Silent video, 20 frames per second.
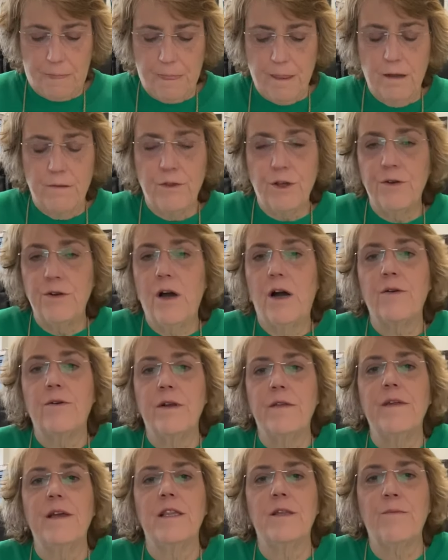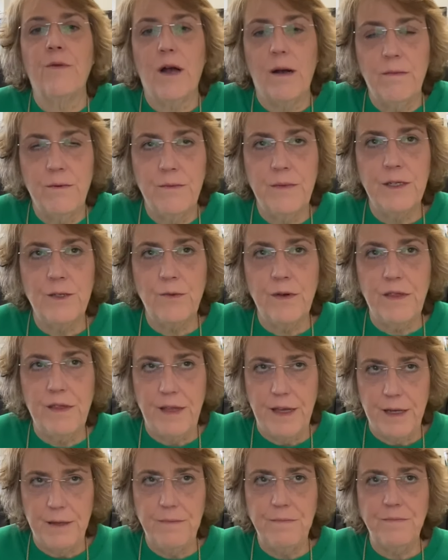They're not going to think the problem is with
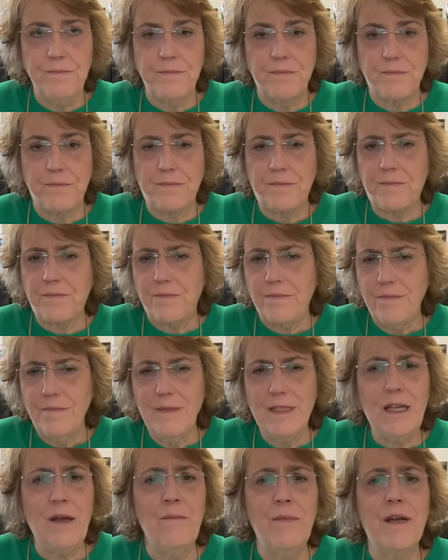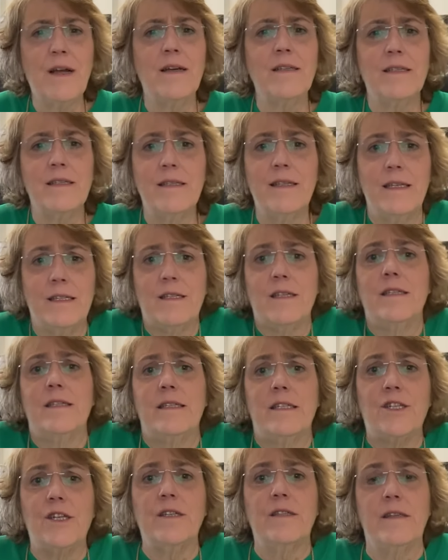them because this
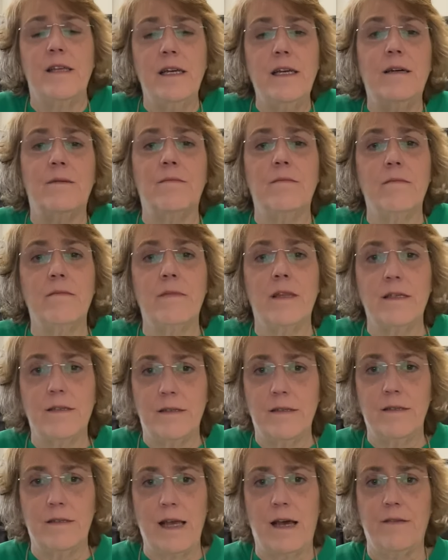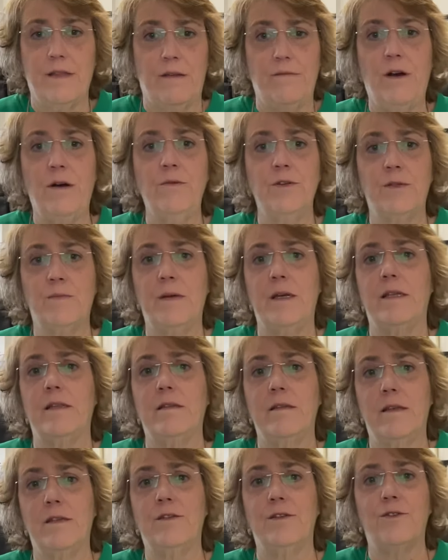is just them. This is how they've always been.
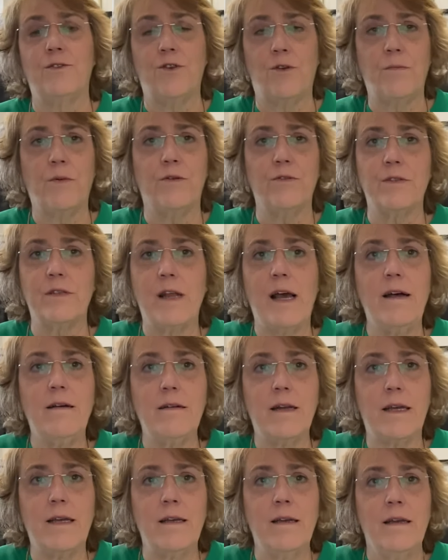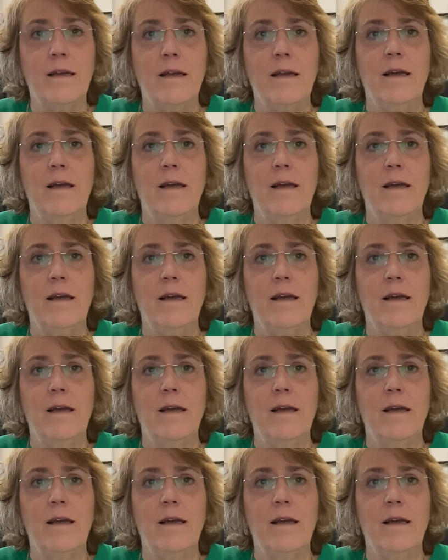This is their personality.